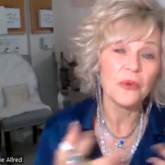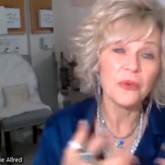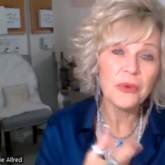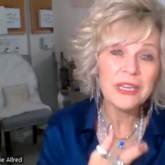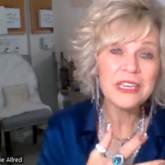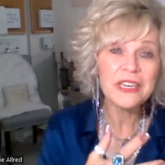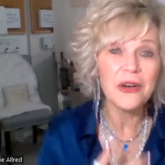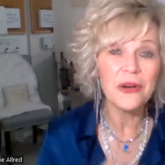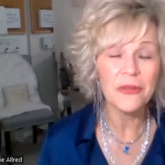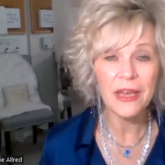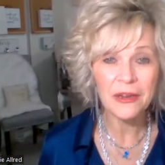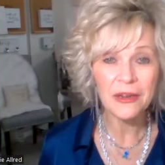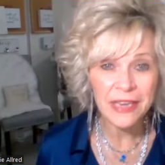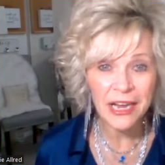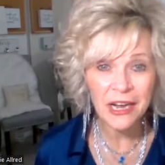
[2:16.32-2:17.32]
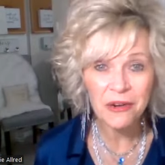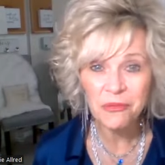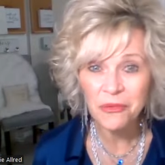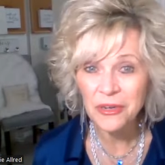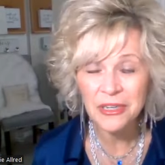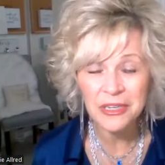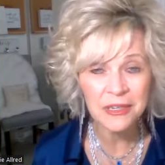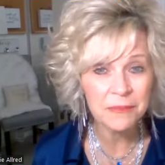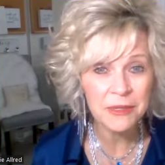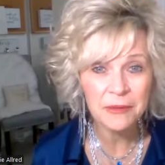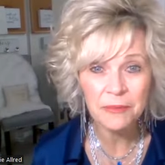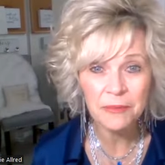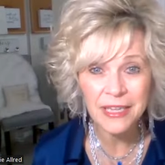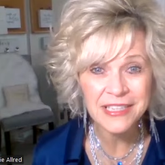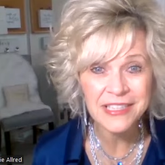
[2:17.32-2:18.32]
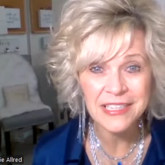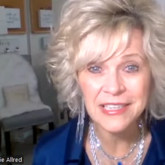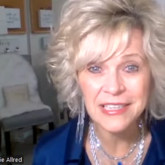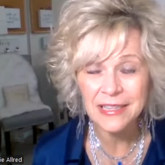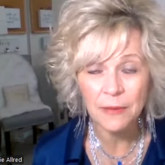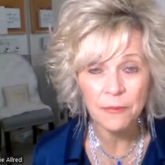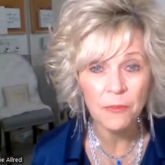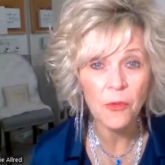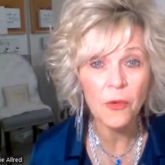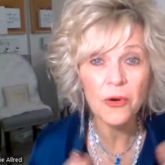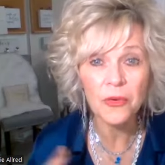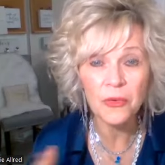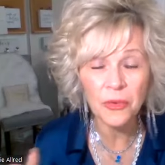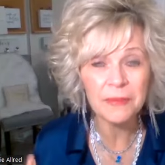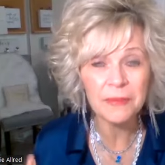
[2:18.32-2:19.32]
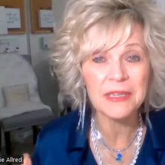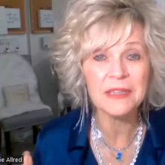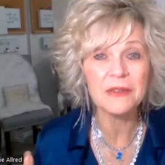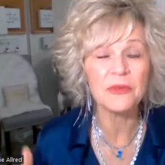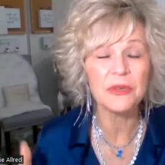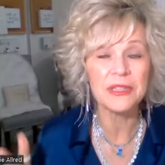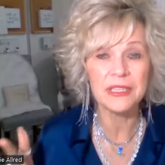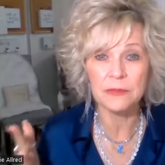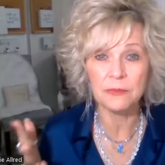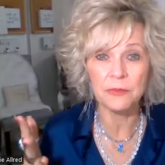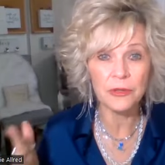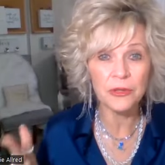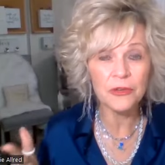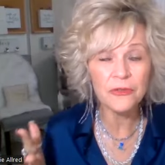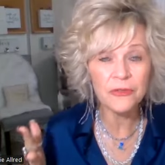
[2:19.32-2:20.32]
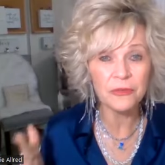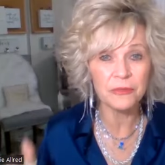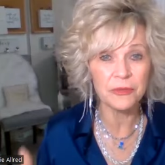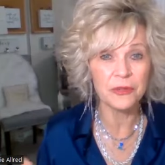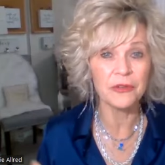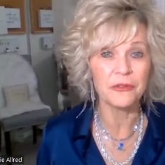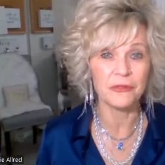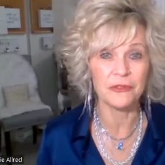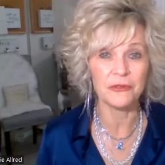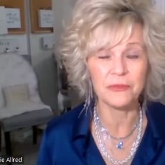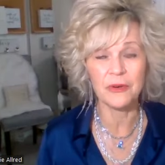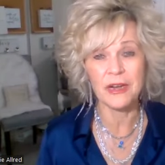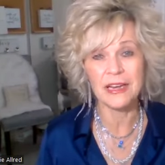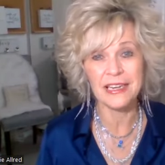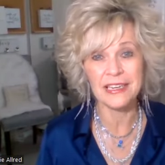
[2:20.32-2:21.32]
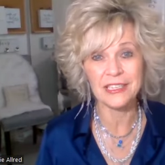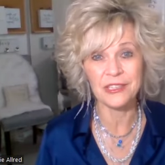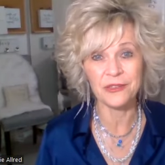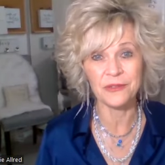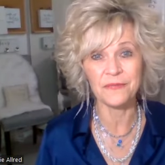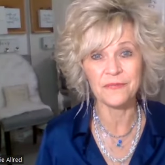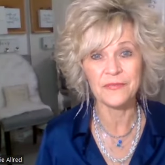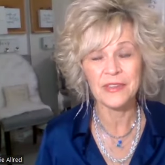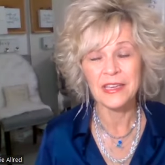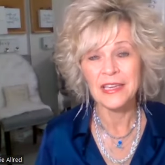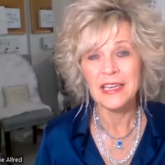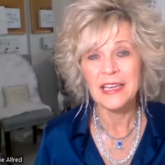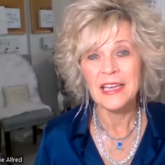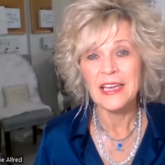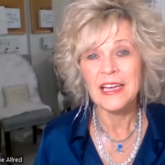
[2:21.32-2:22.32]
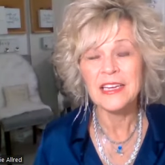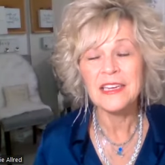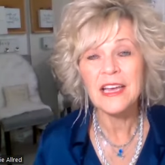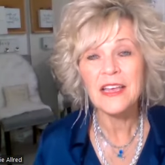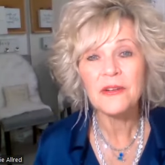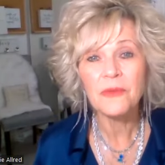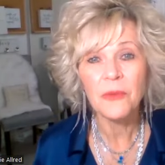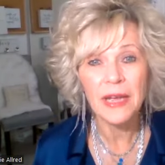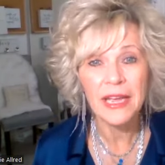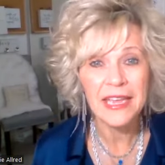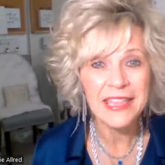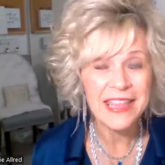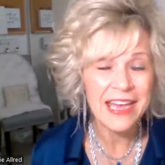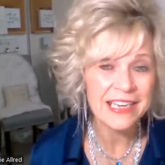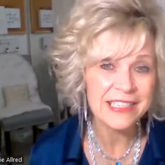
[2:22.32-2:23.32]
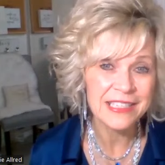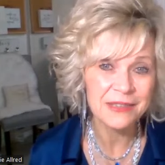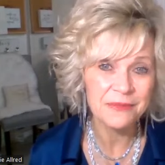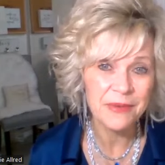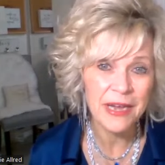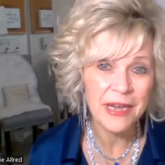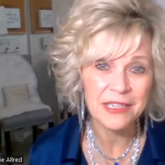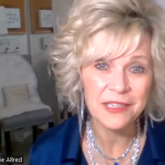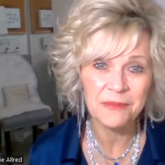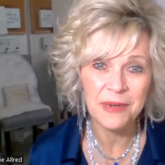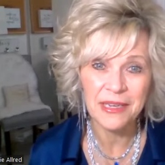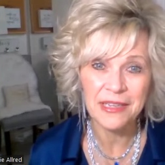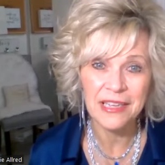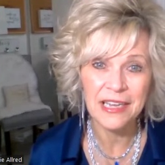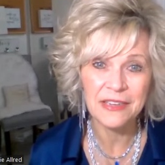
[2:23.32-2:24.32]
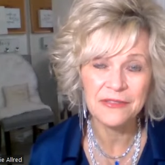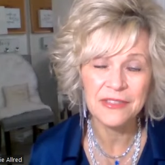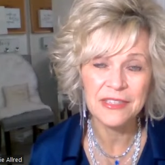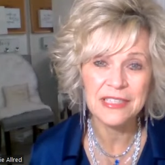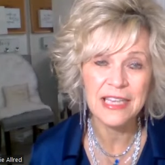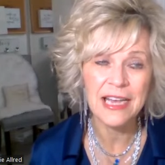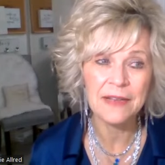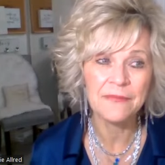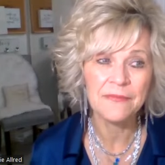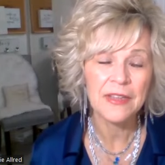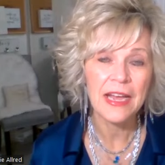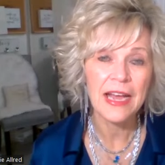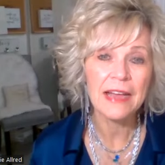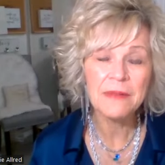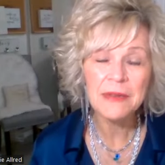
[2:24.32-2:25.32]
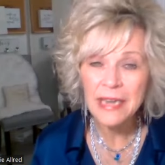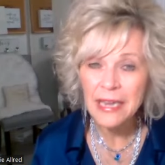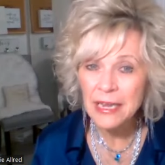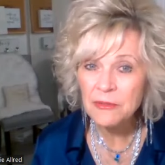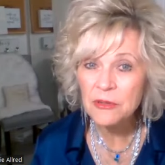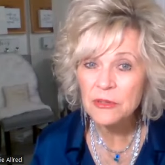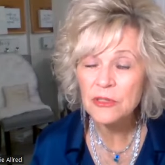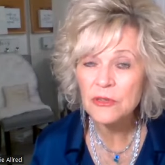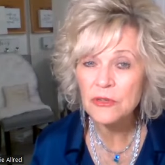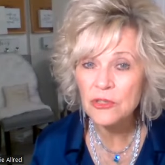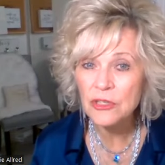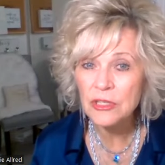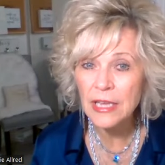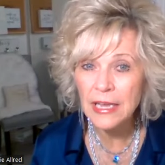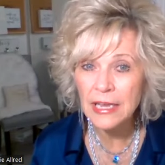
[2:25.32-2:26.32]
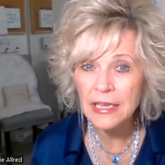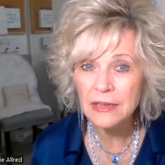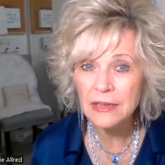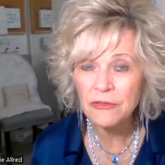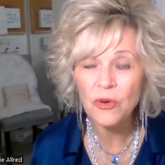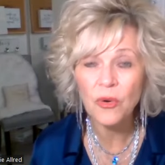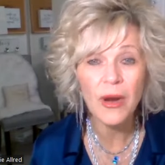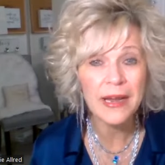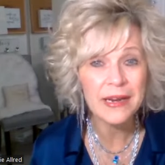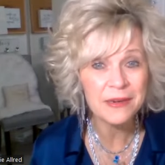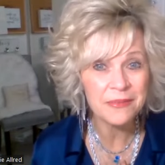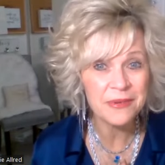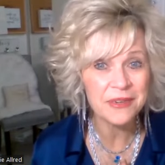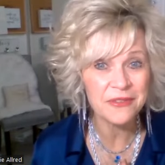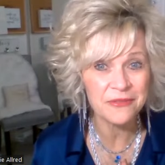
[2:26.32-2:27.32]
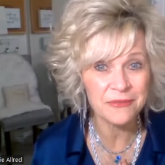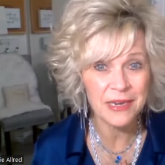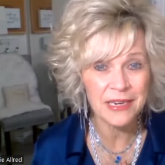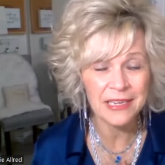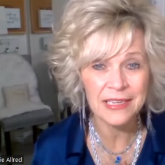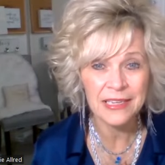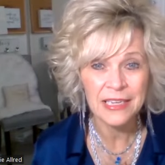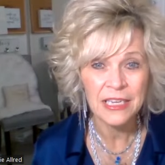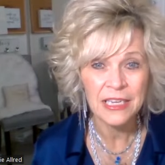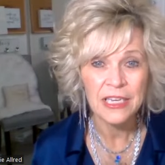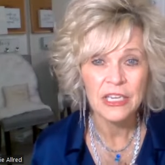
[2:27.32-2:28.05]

we know that now we're going to be blessing more women with this beautiful, beautiful product too. Another way that's impacted my life is that I've been able to save quite a bit of money.